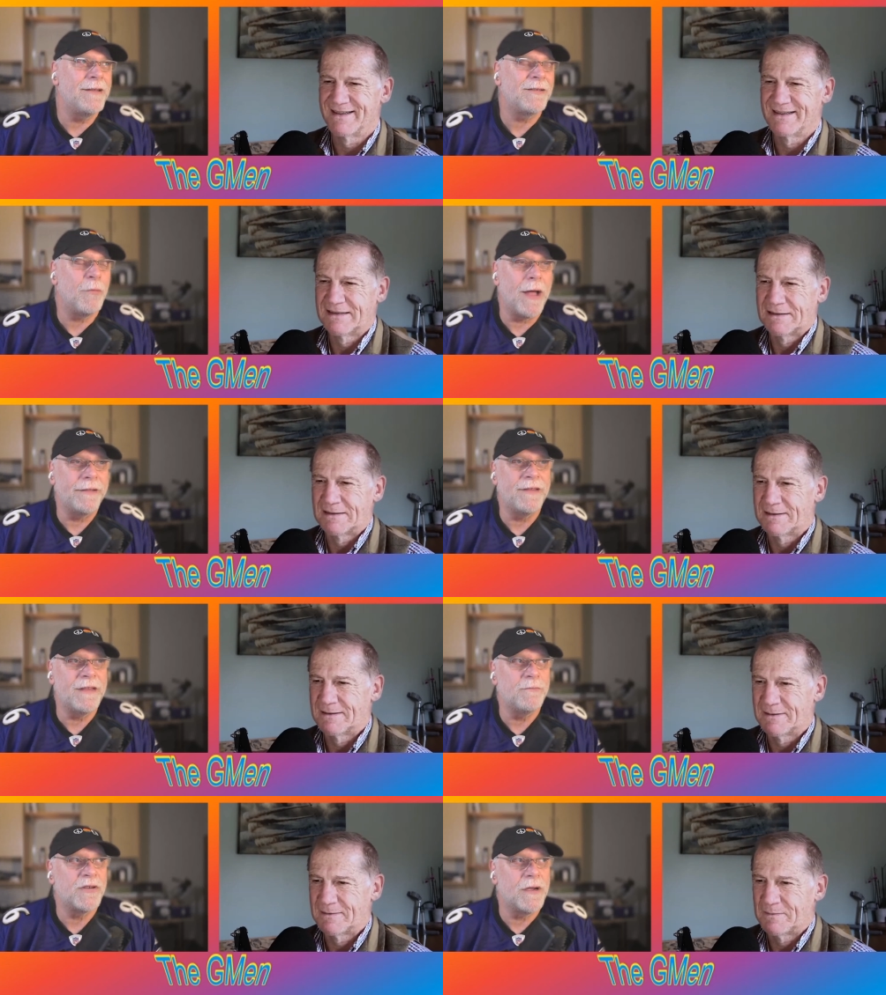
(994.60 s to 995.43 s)
Speaker 1: the SWAT
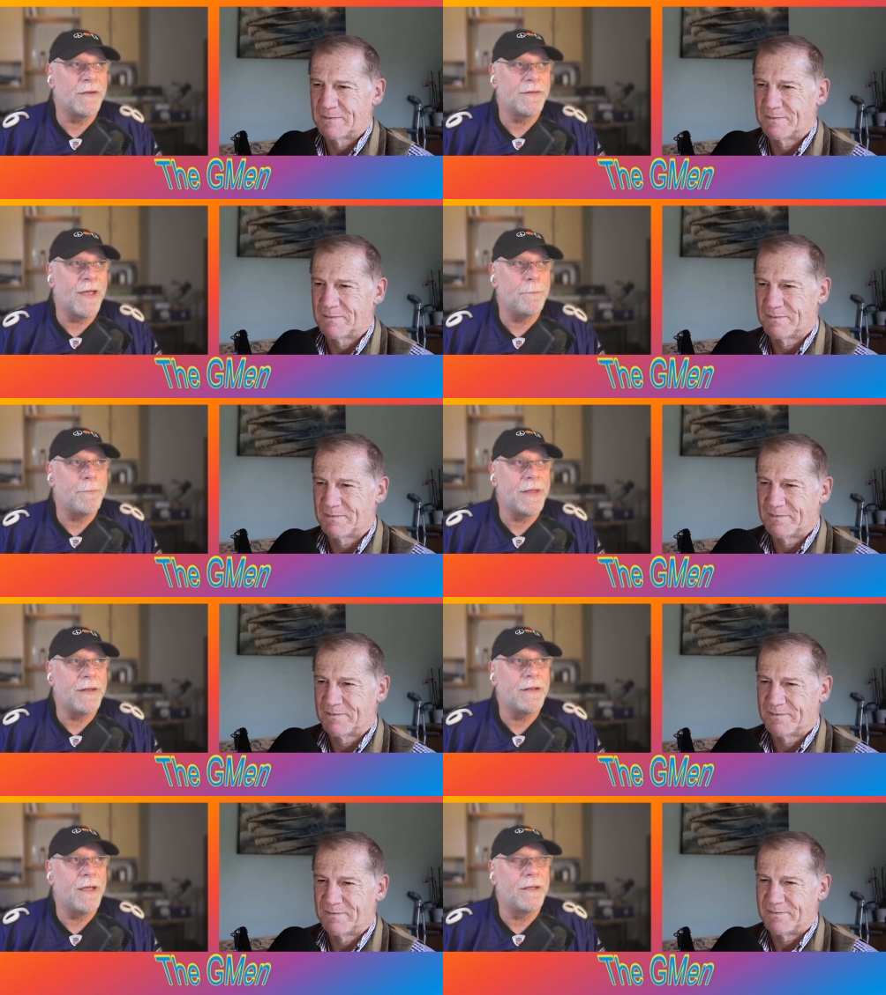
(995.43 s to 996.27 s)
team shows up,
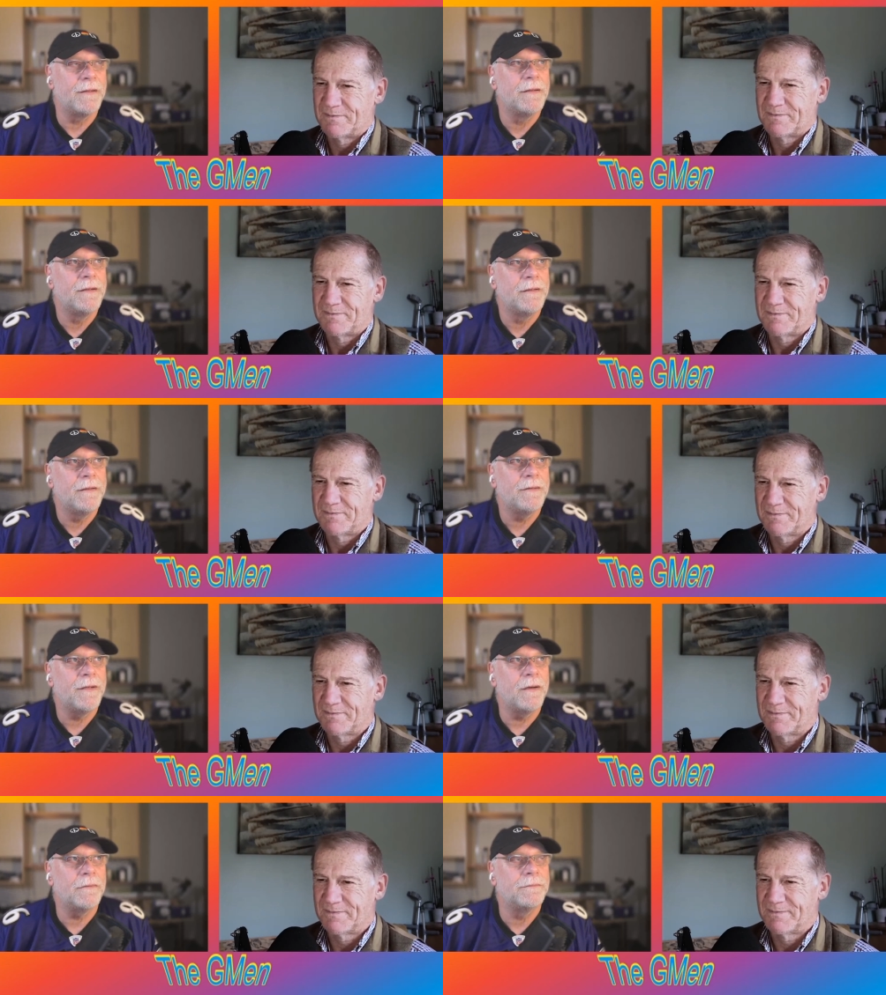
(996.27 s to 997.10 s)
and uh,
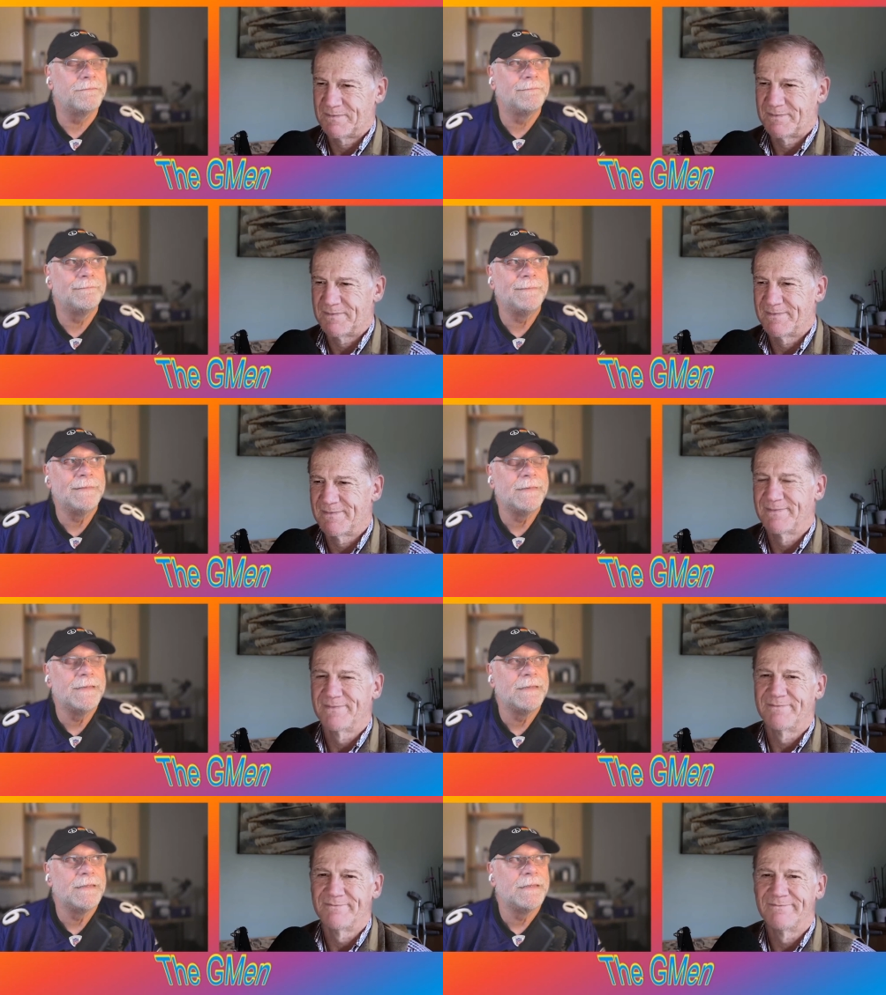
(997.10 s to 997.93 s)
so
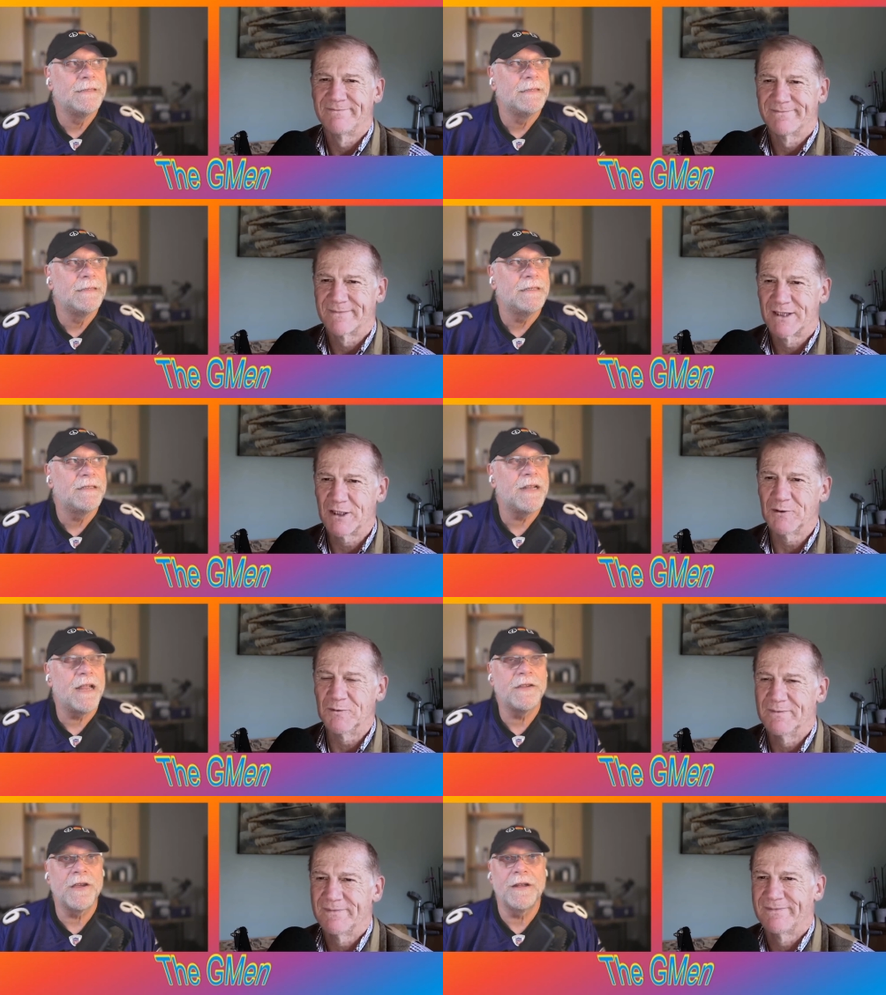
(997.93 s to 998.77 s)
cool. It's
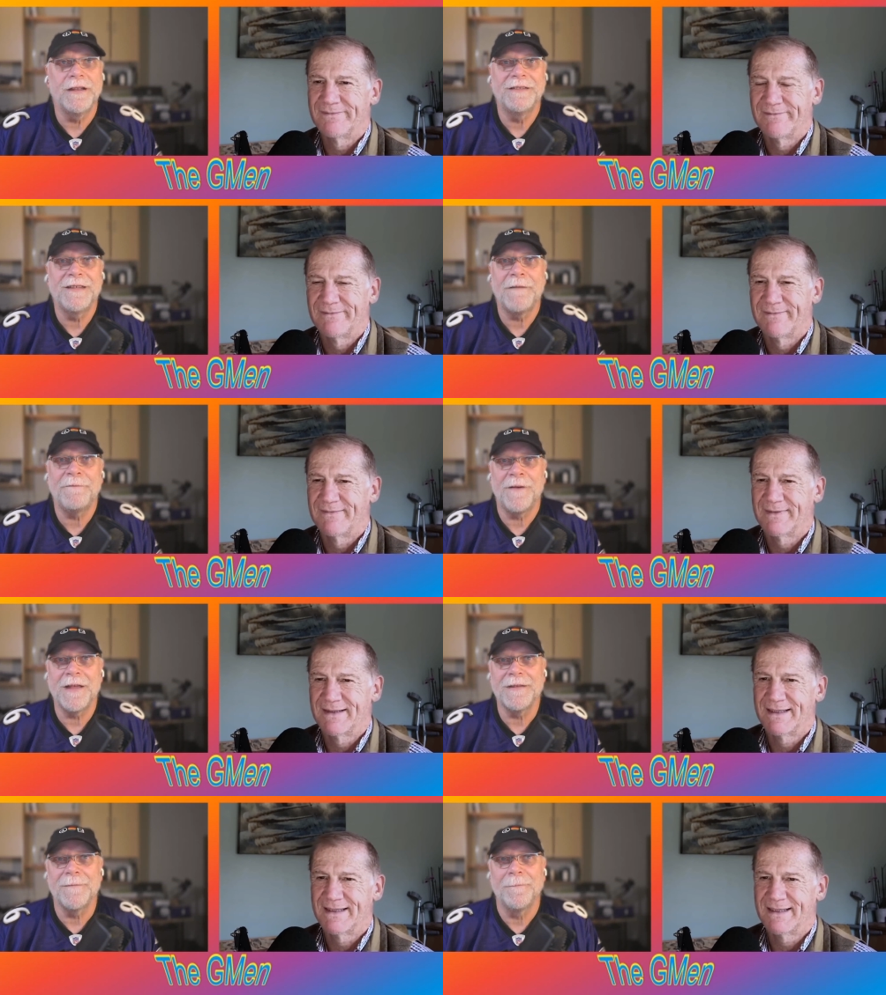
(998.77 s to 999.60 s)
not good. It's not
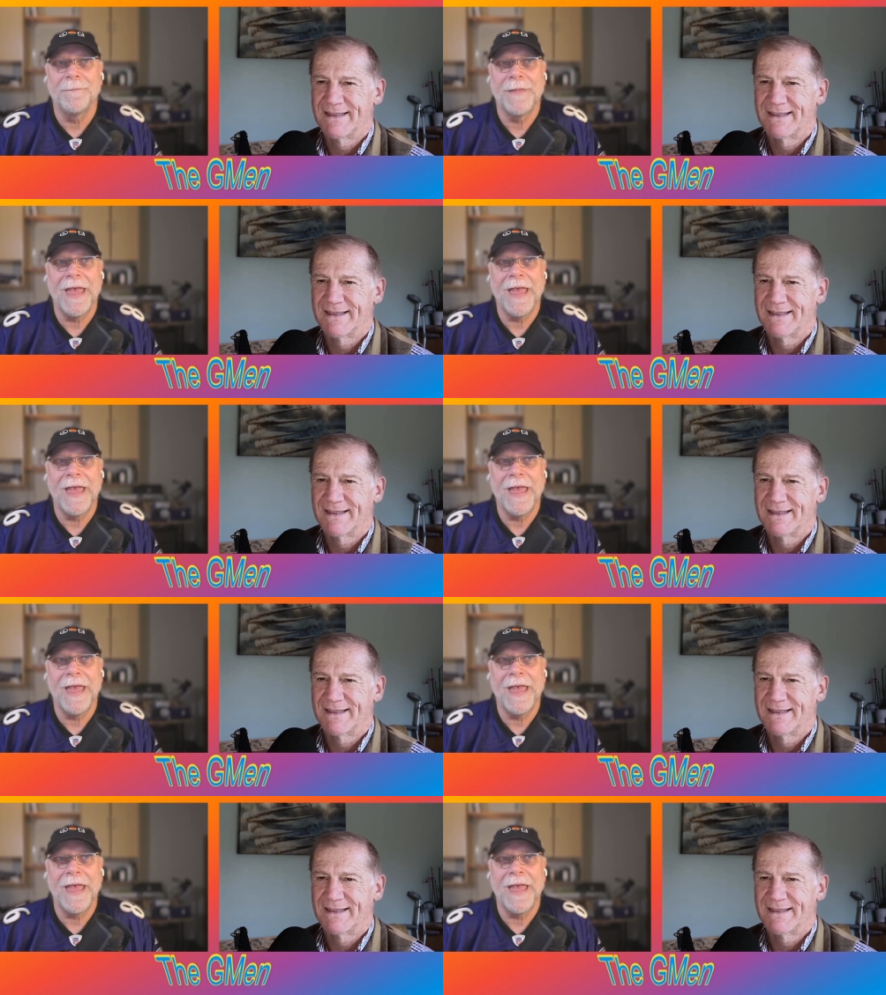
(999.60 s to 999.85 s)
fun.